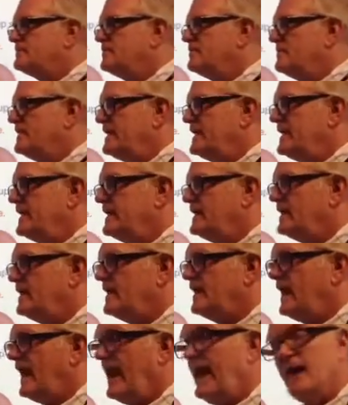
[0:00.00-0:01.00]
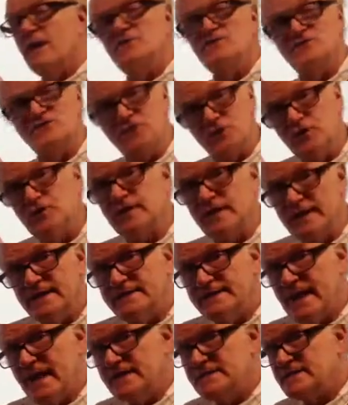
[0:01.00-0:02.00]
the air certainly
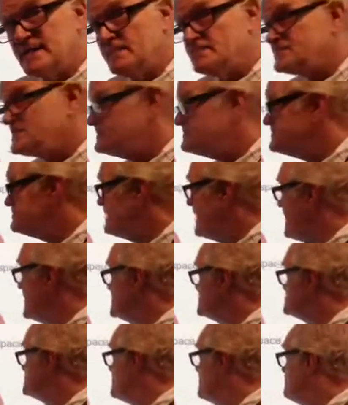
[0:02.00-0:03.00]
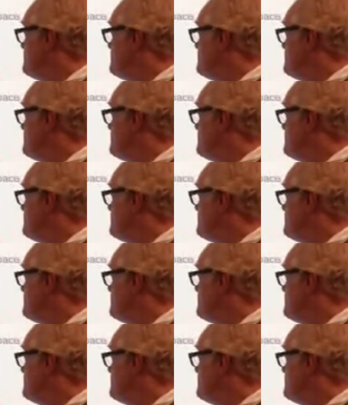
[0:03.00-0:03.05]
takes up some space. The